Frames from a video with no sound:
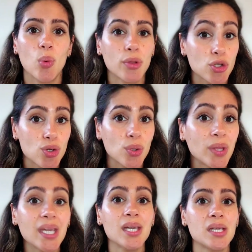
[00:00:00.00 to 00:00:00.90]
Well, the truth
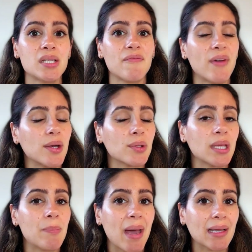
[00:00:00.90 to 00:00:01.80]
is
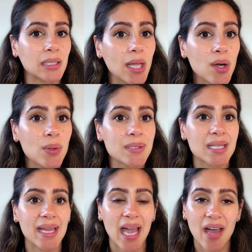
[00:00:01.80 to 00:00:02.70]
federally backed loans
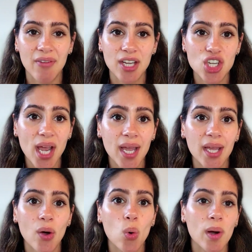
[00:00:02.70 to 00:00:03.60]
like
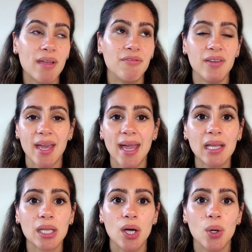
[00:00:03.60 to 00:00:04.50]
FHA or a
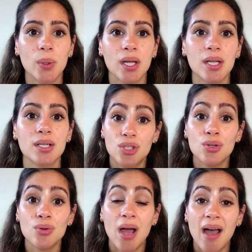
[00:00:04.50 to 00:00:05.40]
VA loan
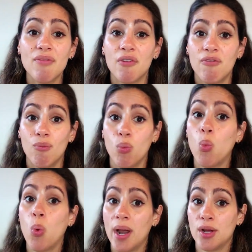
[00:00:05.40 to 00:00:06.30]
do have the
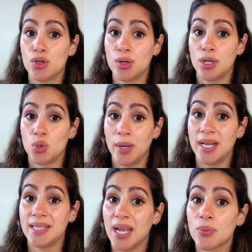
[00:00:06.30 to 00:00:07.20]

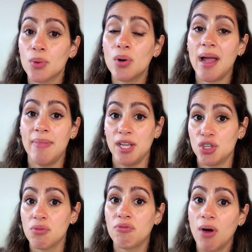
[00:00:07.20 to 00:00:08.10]
120-day rule and they
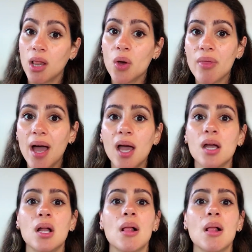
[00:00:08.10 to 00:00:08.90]
do follow that,